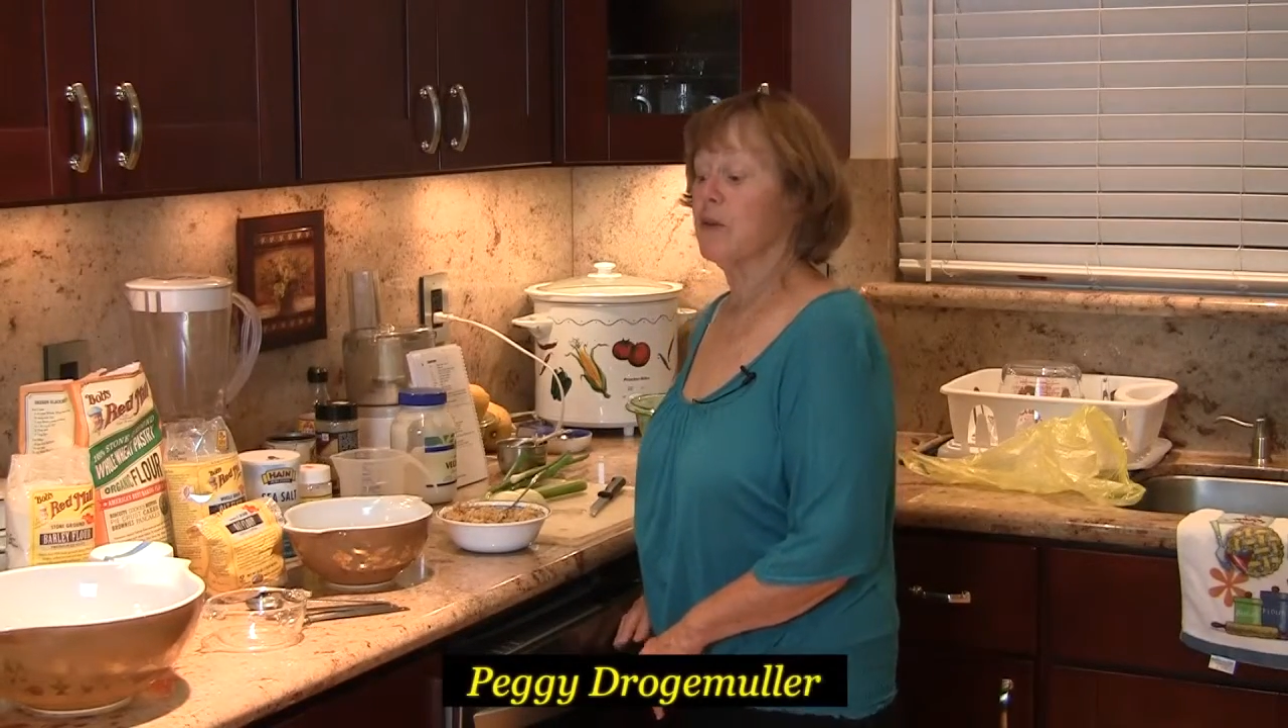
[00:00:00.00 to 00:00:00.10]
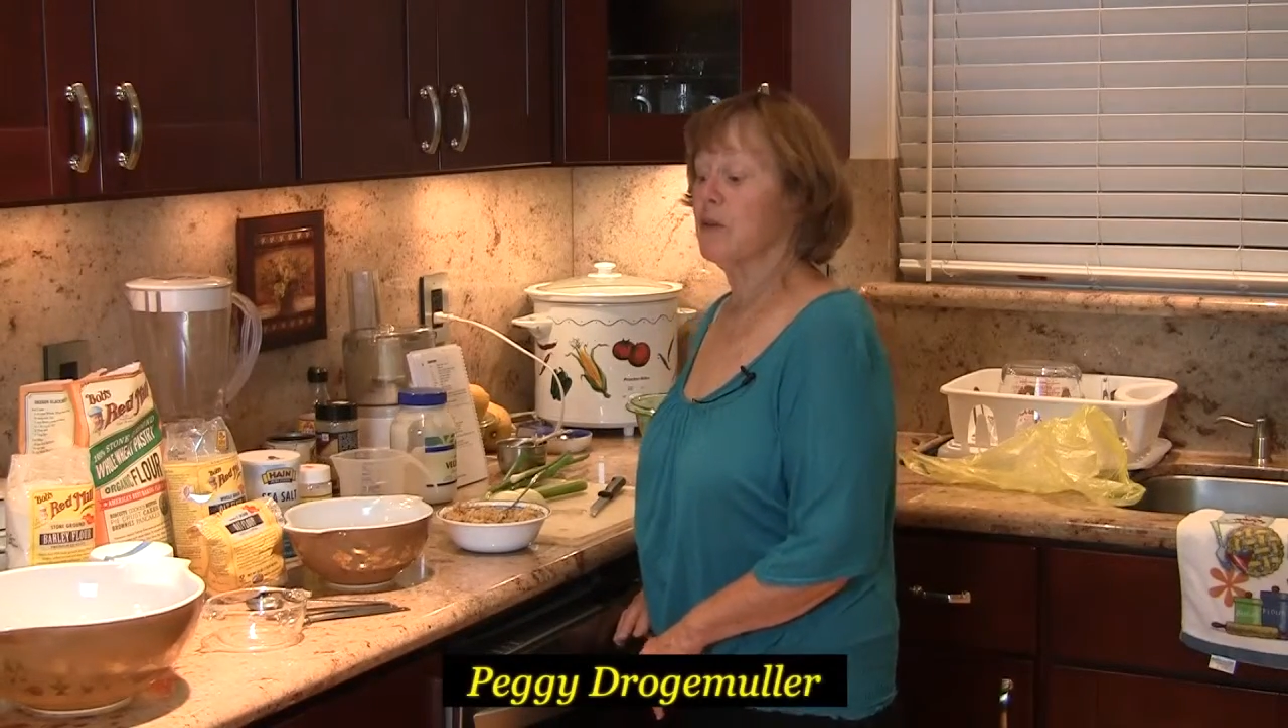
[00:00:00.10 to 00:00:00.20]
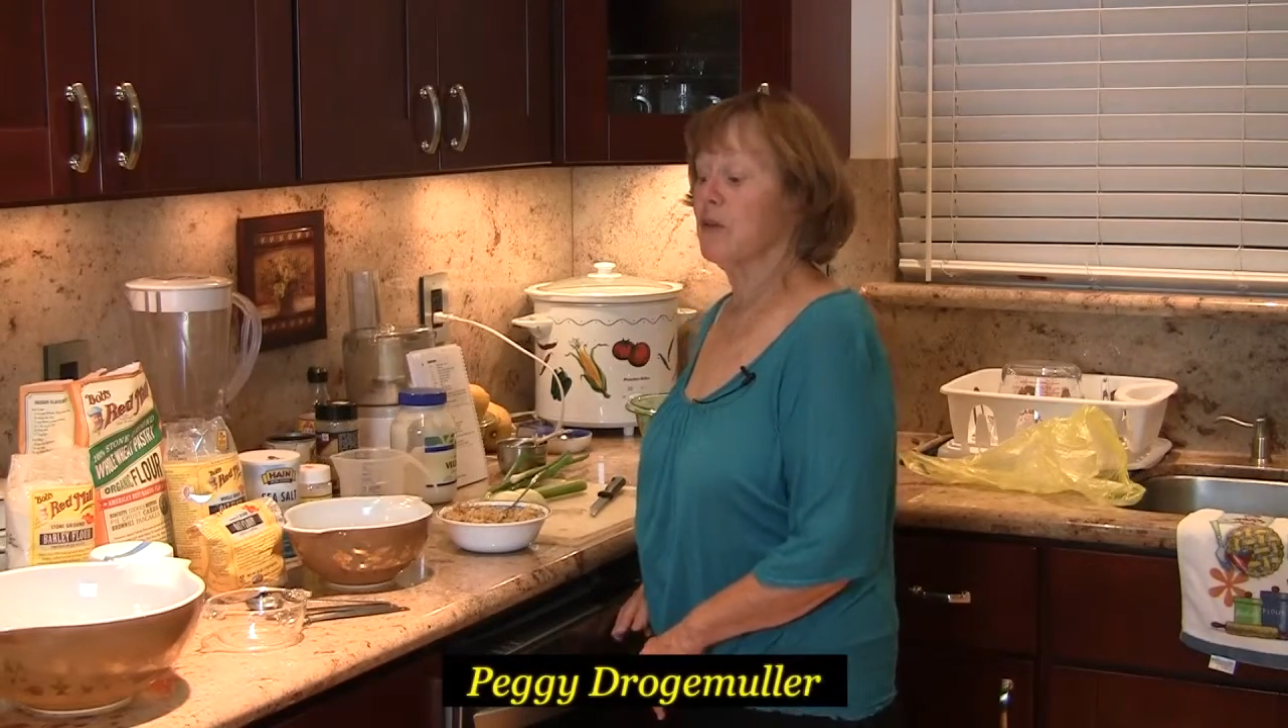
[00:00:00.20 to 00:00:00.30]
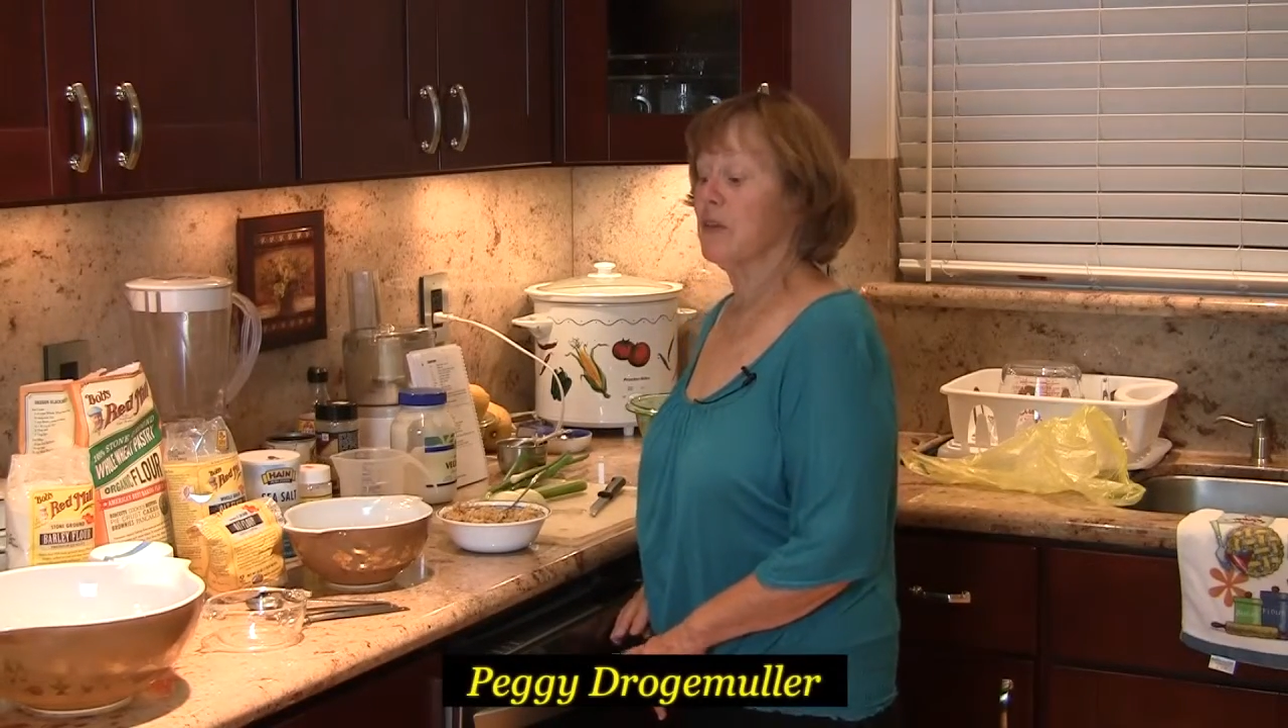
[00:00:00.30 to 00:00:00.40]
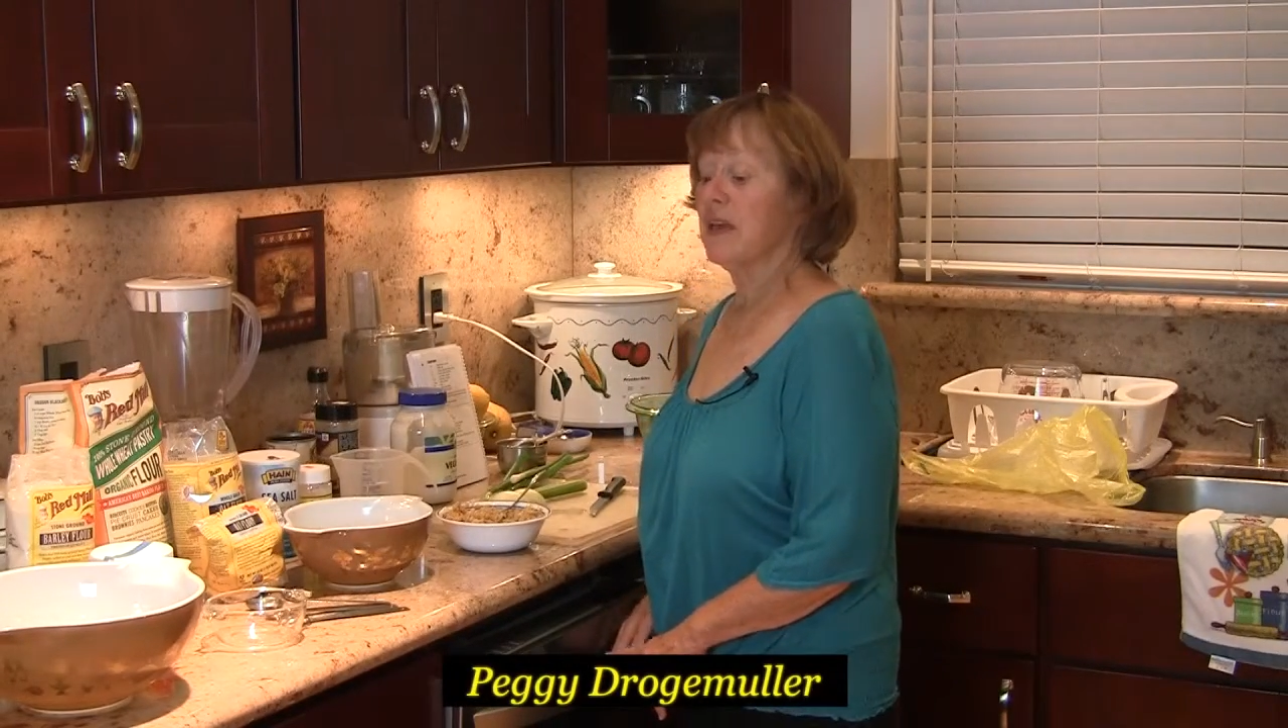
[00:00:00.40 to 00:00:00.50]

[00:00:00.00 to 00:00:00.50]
to do a